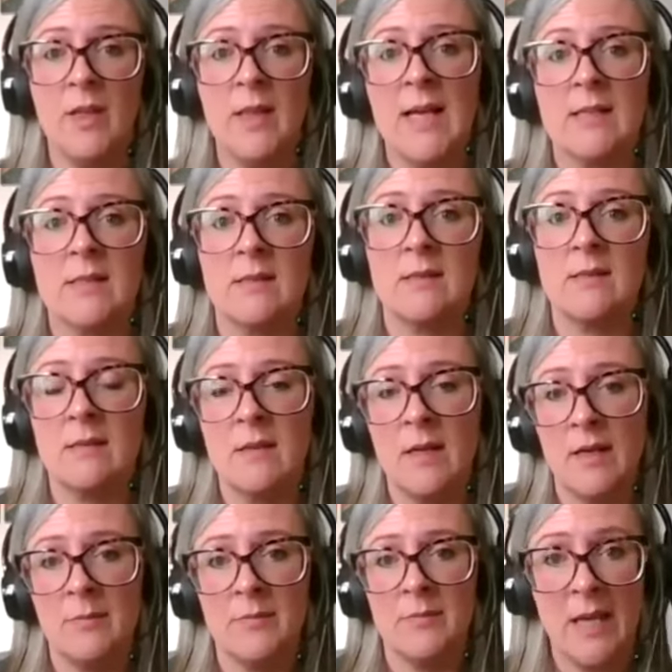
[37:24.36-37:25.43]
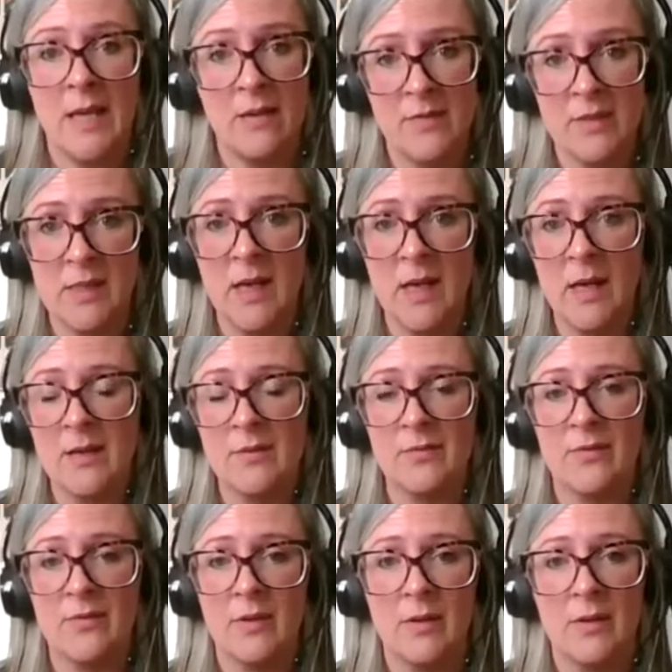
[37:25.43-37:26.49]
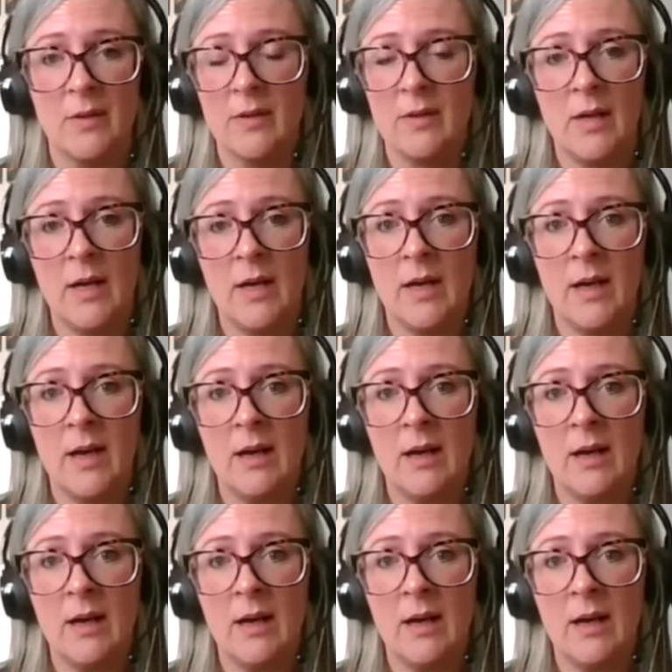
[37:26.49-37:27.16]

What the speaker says: the last day of his life. I